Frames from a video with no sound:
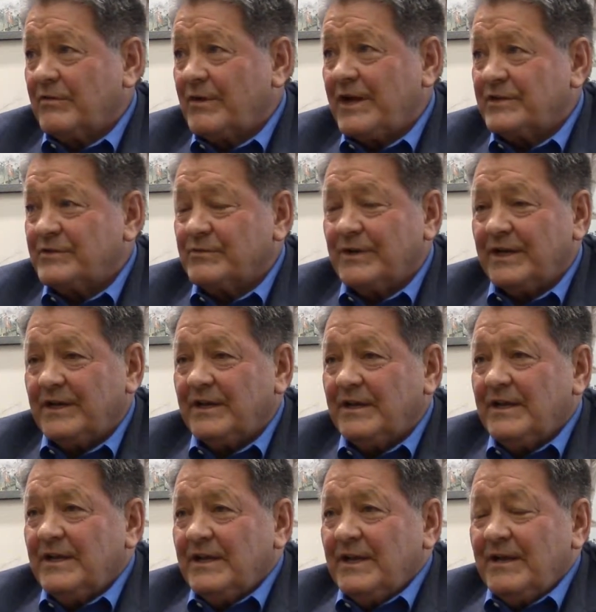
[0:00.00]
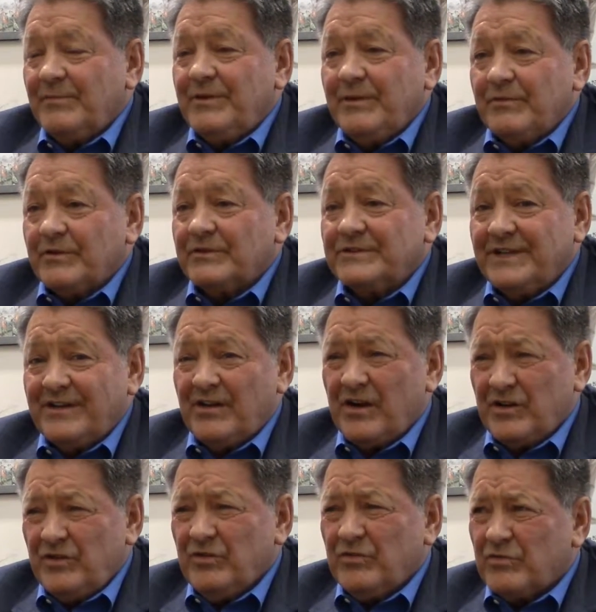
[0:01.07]
graduate, and people are saying,
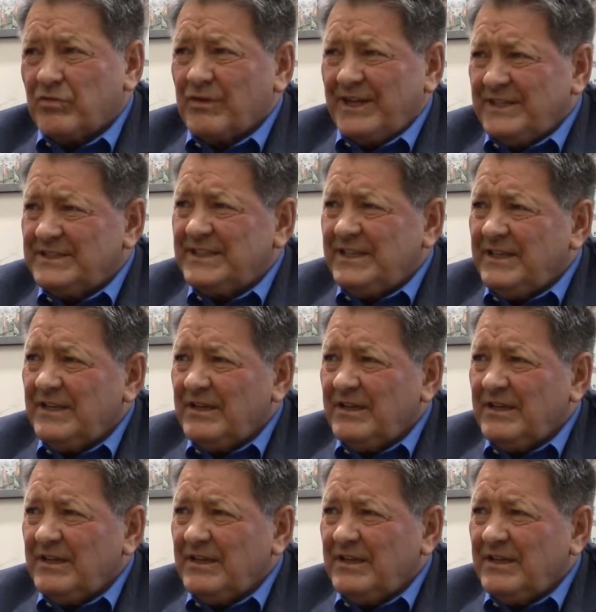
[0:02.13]
"Are you crazy?